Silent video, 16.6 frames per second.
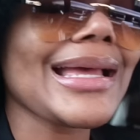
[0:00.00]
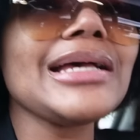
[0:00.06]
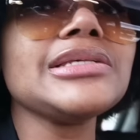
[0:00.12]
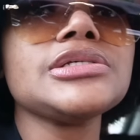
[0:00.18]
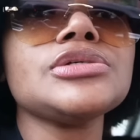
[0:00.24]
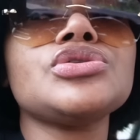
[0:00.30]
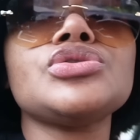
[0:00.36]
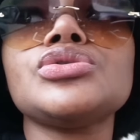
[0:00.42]

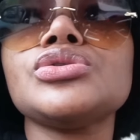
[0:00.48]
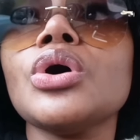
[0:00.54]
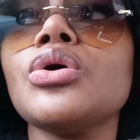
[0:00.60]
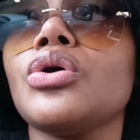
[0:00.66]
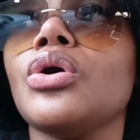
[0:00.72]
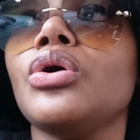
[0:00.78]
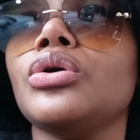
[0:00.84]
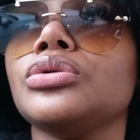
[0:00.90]
guys, it's
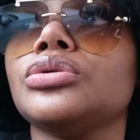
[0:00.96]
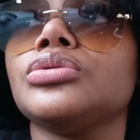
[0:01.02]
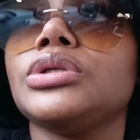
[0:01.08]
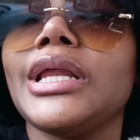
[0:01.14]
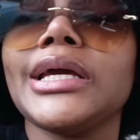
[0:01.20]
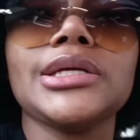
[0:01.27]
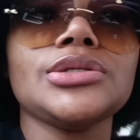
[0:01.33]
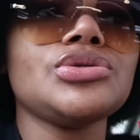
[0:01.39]
so cold.
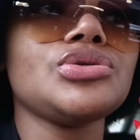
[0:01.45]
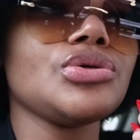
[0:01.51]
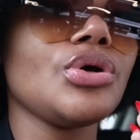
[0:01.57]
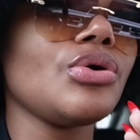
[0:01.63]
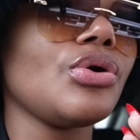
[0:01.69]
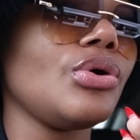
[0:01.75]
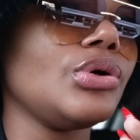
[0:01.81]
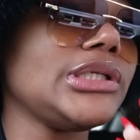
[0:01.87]
Like, it's
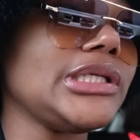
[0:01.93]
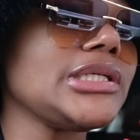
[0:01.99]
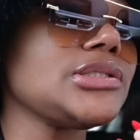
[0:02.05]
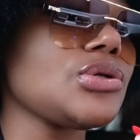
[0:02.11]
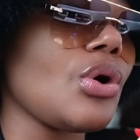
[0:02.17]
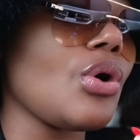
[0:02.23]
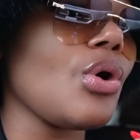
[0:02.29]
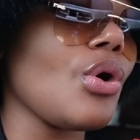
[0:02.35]
so cold.
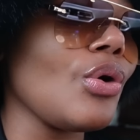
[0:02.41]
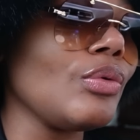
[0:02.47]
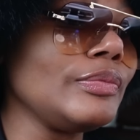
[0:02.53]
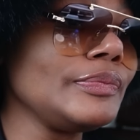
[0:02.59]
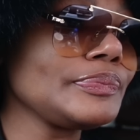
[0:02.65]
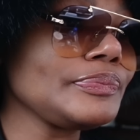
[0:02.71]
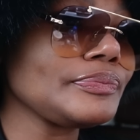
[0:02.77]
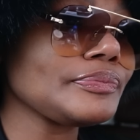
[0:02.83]
Let's go
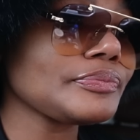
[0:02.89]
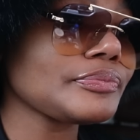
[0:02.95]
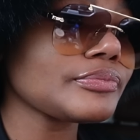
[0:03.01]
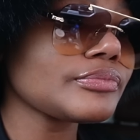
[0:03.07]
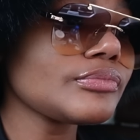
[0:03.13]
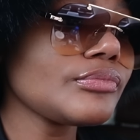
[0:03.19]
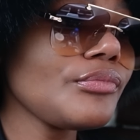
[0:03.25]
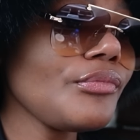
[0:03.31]
home.
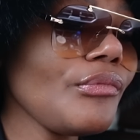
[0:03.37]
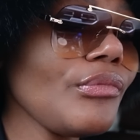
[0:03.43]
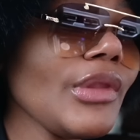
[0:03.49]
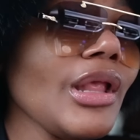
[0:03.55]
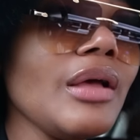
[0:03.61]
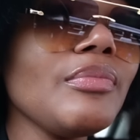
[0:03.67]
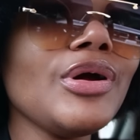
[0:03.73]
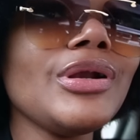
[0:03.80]

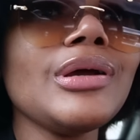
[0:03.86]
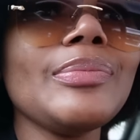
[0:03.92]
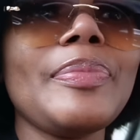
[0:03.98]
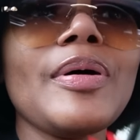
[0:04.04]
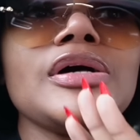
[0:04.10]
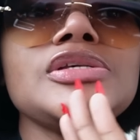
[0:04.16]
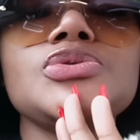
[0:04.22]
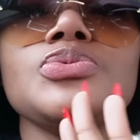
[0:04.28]
I'm gonna
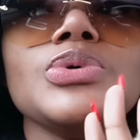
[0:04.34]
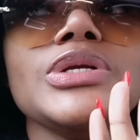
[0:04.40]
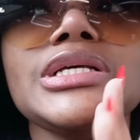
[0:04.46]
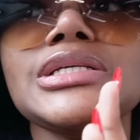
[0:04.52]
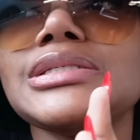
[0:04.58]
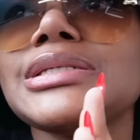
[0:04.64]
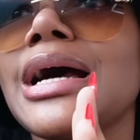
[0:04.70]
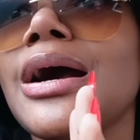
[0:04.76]
pass
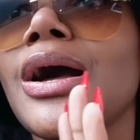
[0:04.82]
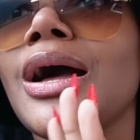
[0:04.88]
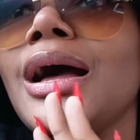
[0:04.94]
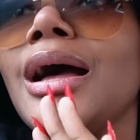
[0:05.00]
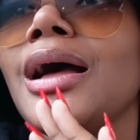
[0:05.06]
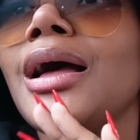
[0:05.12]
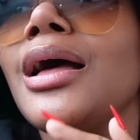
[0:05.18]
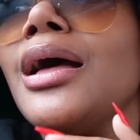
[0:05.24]
Woolies now
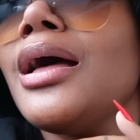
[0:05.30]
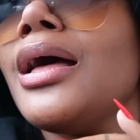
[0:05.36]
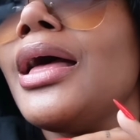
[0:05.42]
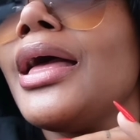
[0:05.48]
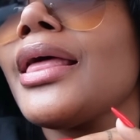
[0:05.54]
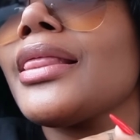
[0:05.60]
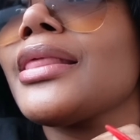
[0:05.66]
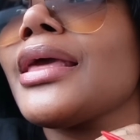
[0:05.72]

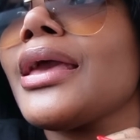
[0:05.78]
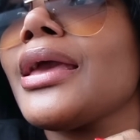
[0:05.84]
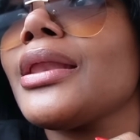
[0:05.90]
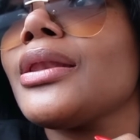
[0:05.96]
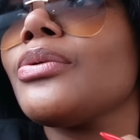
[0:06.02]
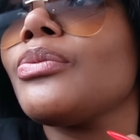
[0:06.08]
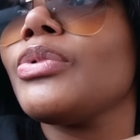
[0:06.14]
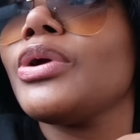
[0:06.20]
and
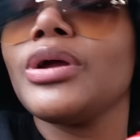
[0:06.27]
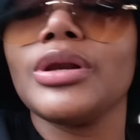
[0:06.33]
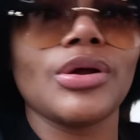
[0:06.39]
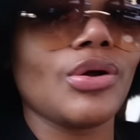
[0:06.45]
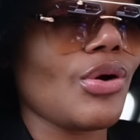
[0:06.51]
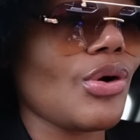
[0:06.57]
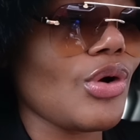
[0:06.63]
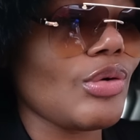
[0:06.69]
then we're
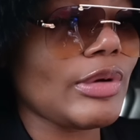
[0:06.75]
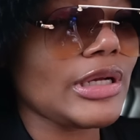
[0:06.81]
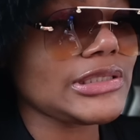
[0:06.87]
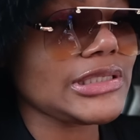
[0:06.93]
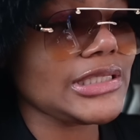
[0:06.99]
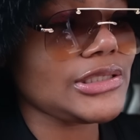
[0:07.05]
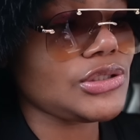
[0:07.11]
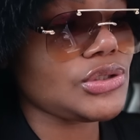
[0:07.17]
gonna go home
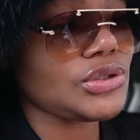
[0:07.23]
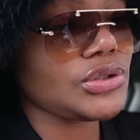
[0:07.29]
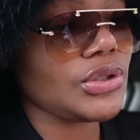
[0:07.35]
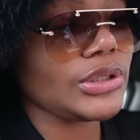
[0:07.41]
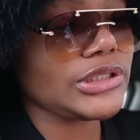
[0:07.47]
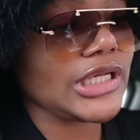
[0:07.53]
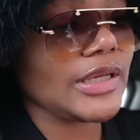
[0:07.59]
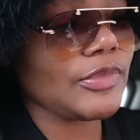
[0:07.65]
because it's
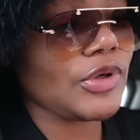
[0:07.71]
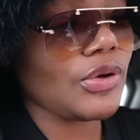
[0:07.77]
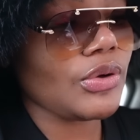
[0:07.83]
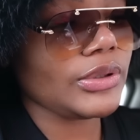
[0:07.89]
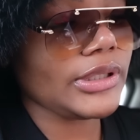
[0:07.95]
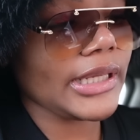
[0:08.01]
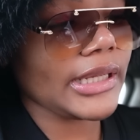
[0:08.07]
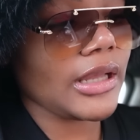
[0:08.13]
so damn
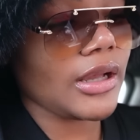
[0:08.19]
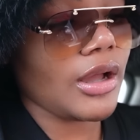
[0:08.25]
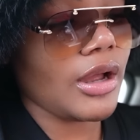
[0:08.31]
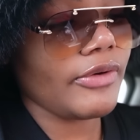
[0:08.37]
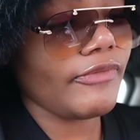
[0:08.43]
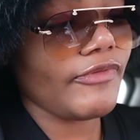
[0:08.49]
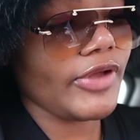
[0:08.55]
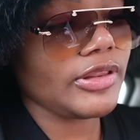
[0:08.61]
cold. Like, I
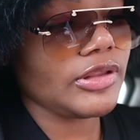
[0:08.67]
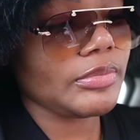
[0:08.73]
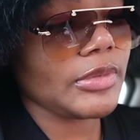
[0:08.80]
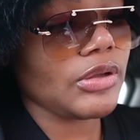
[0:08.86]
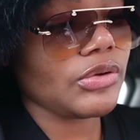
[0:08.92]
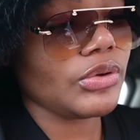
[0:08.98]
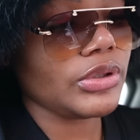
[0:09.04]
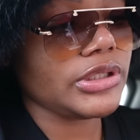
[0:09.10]
can't fathom
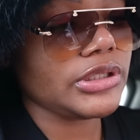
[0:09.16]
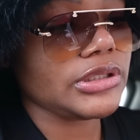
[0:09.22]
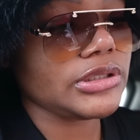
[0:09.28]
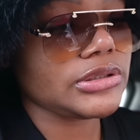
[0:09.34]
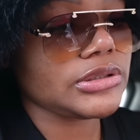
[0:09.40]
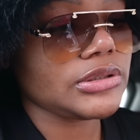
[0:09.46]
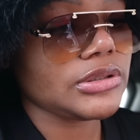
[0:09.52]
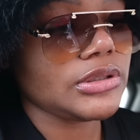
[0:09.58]
how cold it
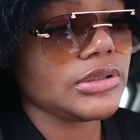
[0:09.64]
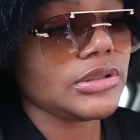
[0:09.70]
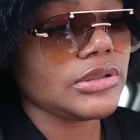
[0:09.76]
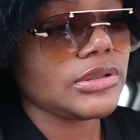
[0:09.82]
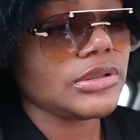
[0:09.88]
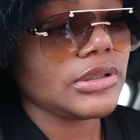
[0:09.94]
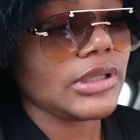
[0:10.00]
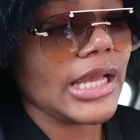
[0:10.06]
is.
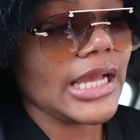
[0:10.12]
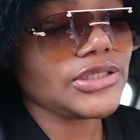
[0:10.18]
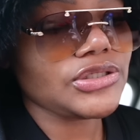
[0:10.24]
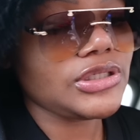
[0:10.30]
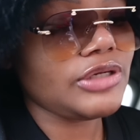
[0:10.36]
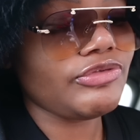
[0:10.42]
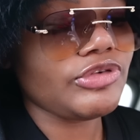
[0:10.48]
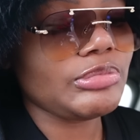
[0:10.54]
I
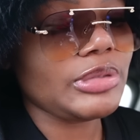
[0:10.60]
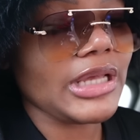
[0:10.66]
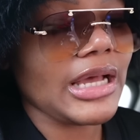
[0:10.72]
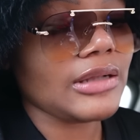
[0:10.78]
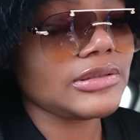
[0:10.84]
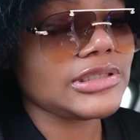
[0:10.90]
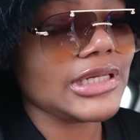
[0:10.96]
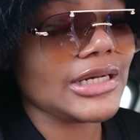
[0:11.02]
shouldn't even be
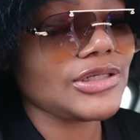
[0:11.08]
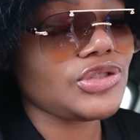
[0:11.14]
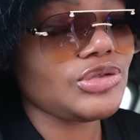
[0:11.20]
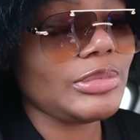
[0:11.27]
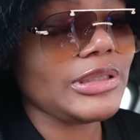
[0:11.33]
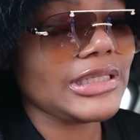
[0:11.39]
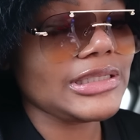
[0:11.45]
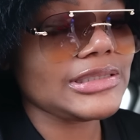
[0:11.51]
outside. I
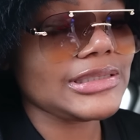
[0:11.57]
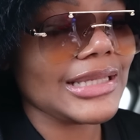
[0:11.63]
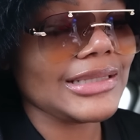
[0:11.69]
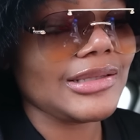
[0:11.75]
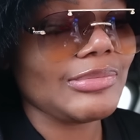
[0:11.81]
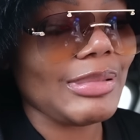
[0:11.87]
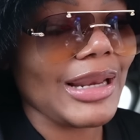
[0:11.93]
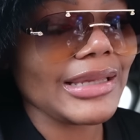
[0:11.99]
should be
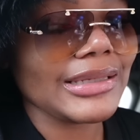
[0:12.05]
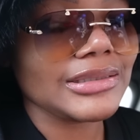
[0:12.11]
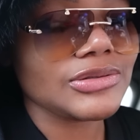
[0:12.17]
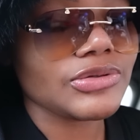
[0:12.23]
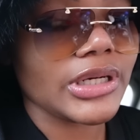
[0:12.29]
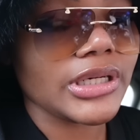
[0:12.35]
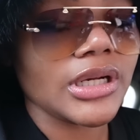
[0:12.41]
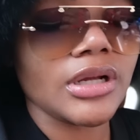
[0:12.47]
inside the
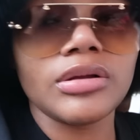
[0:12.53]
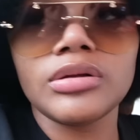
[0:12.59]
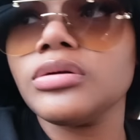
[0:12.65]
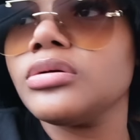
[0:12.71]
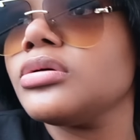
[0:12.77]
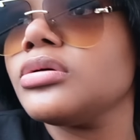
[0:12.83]
blankets right now.